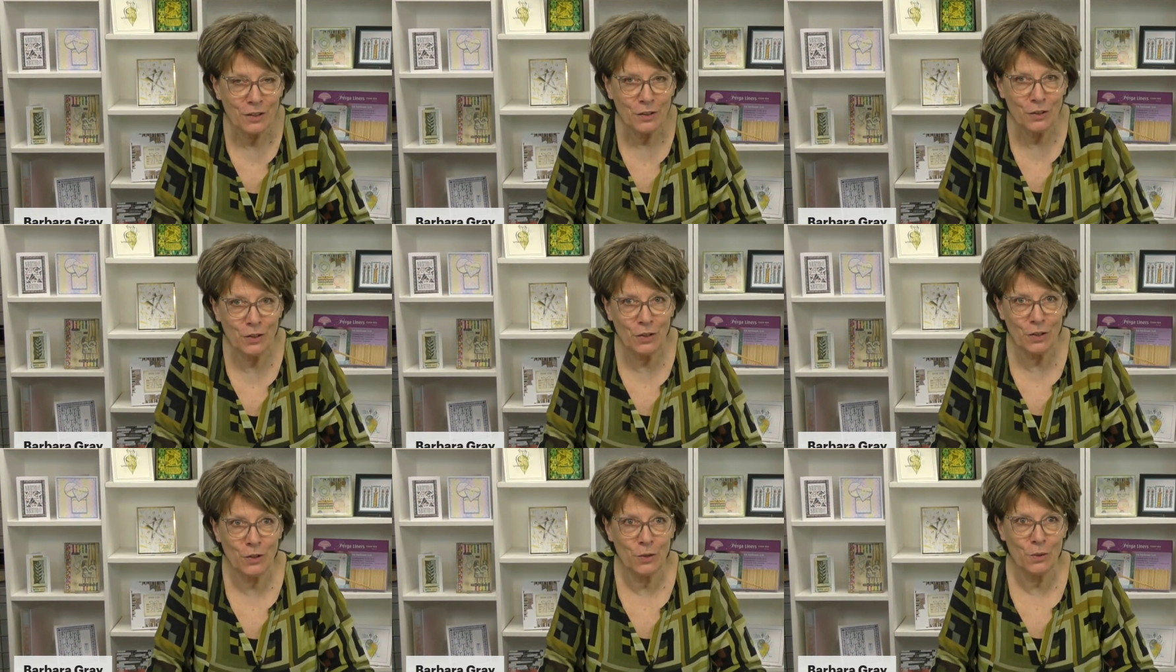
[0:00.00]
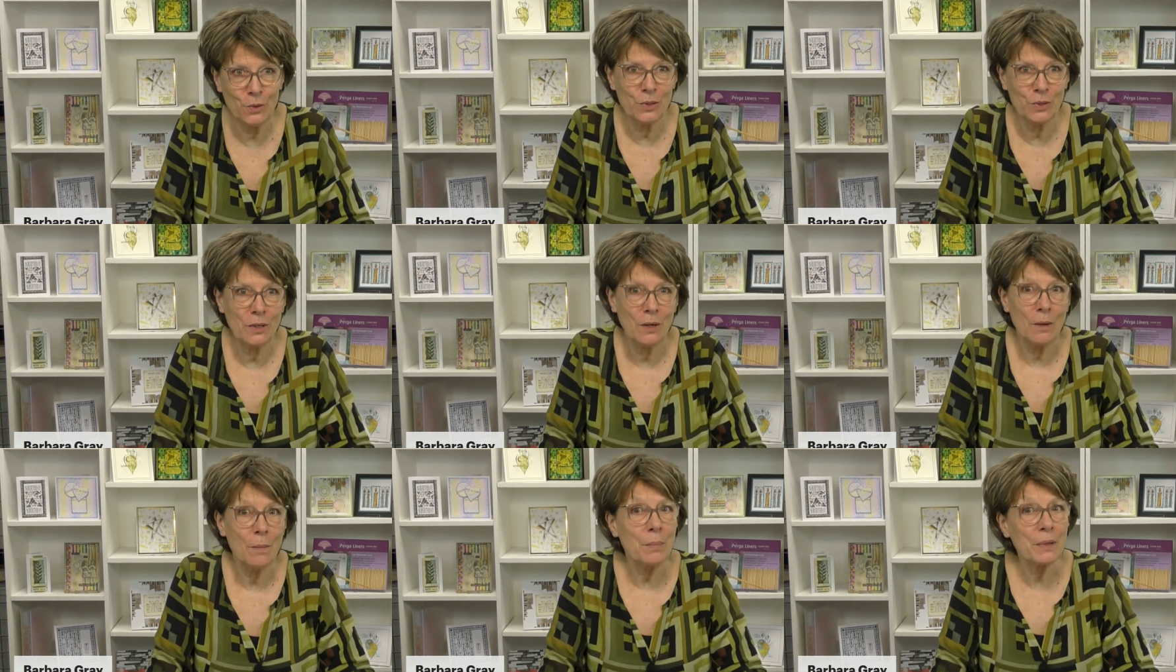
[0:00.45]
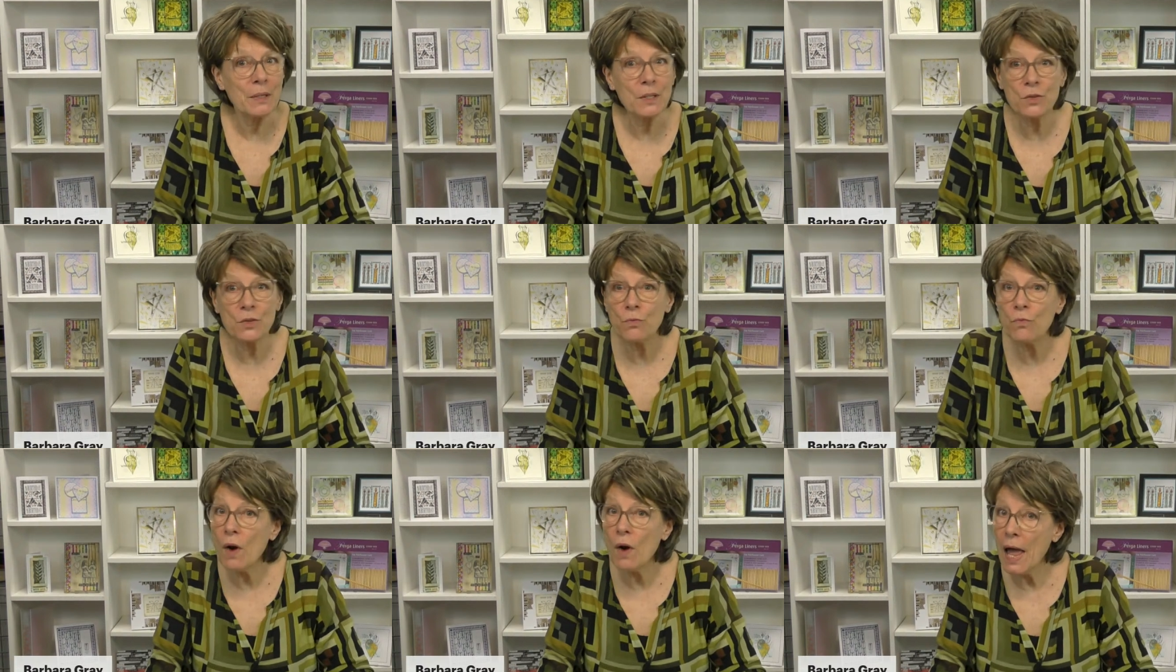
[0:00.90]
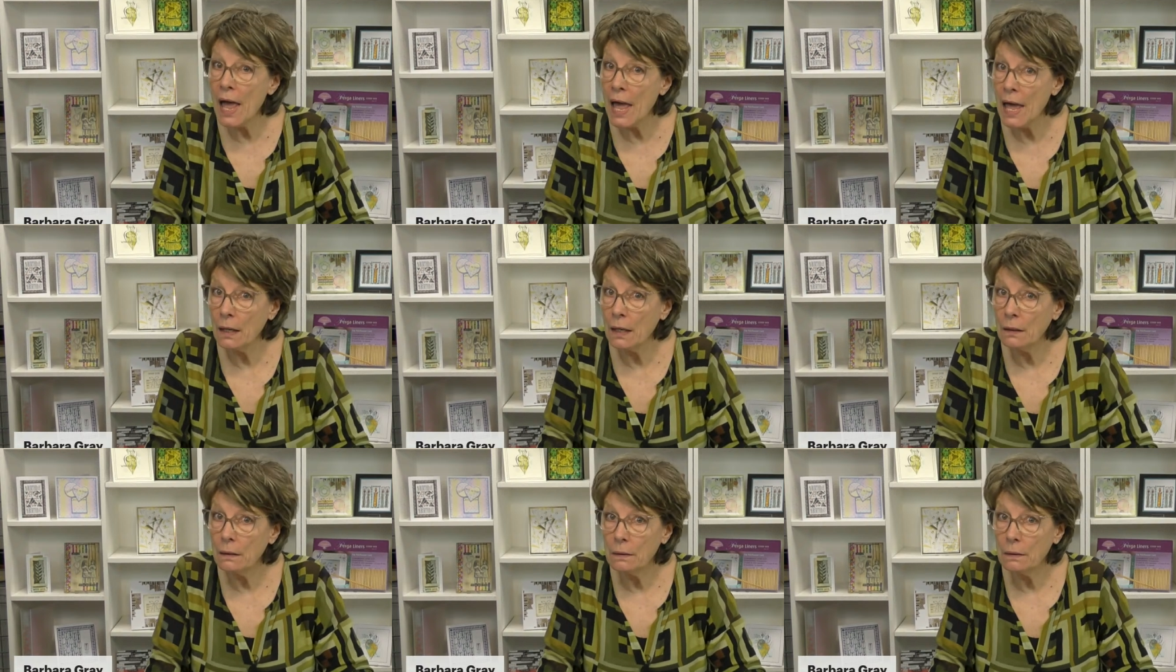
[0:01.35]
news but it's
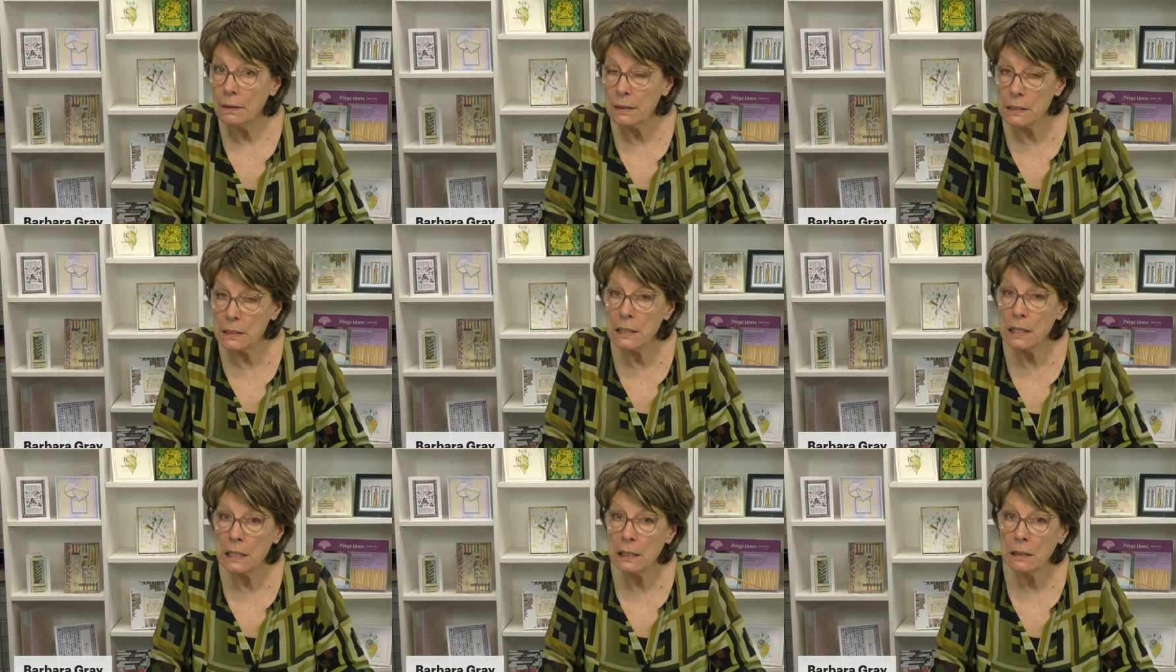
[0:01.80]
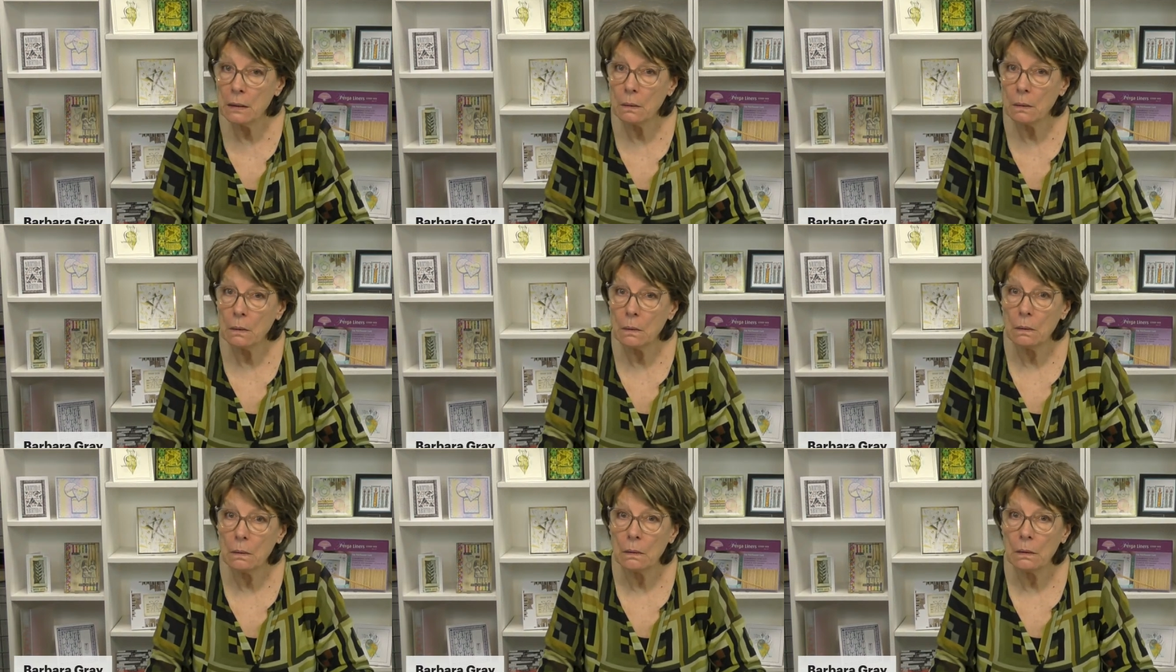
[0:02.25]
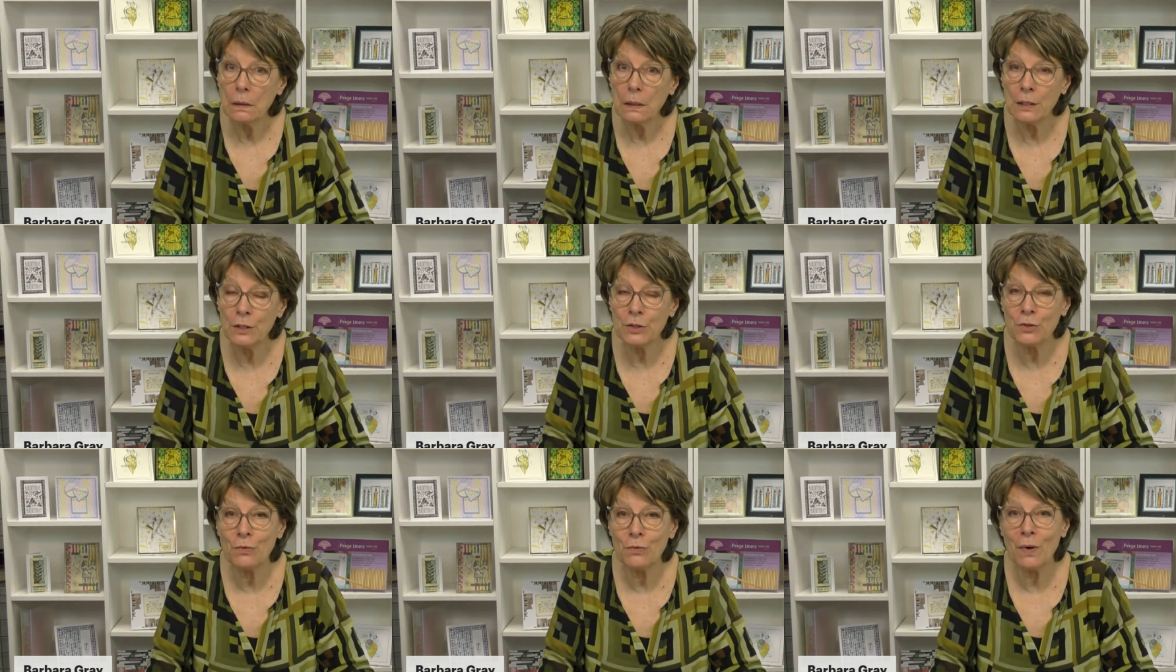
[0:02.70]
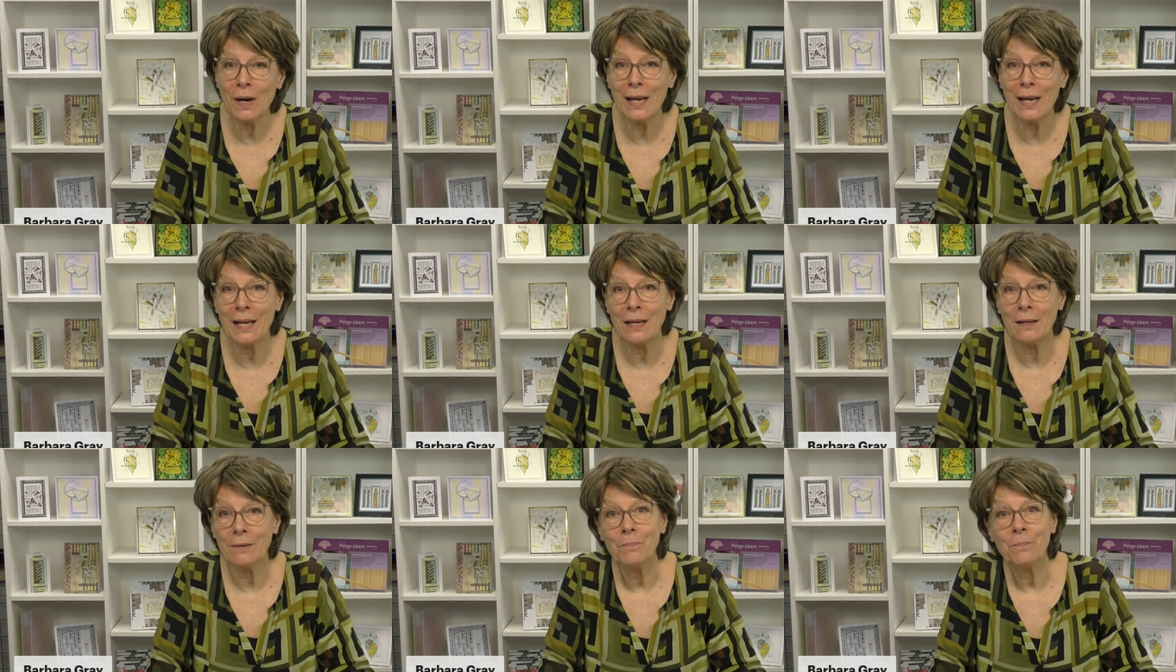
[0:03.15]
rare isn't it it's
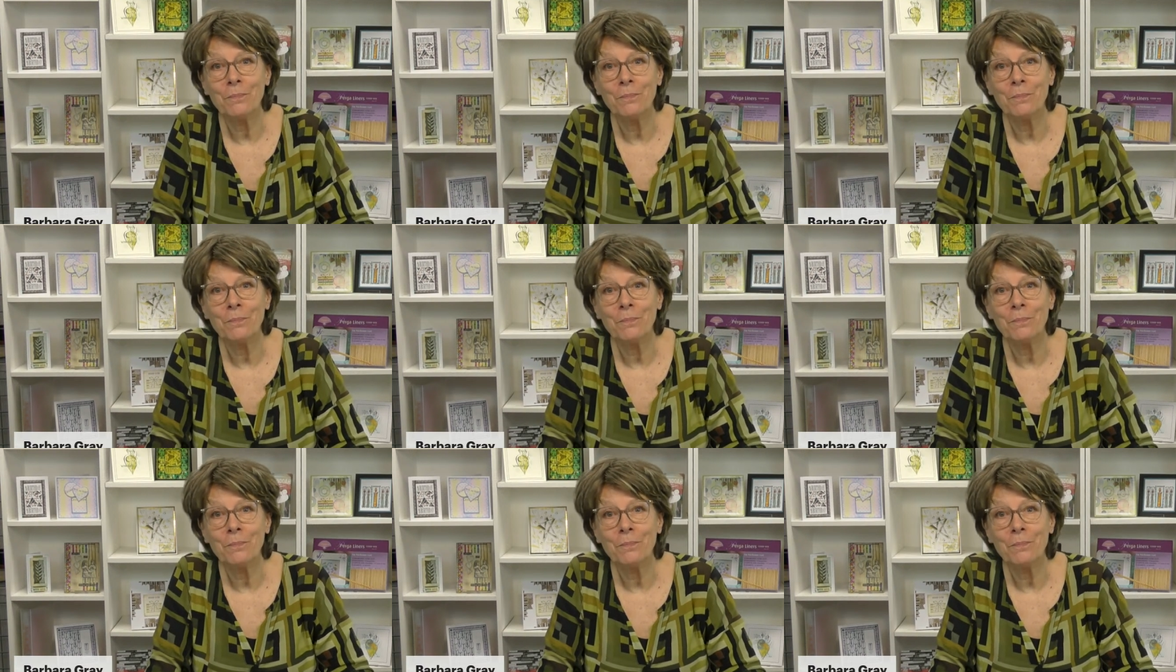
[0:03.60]
rare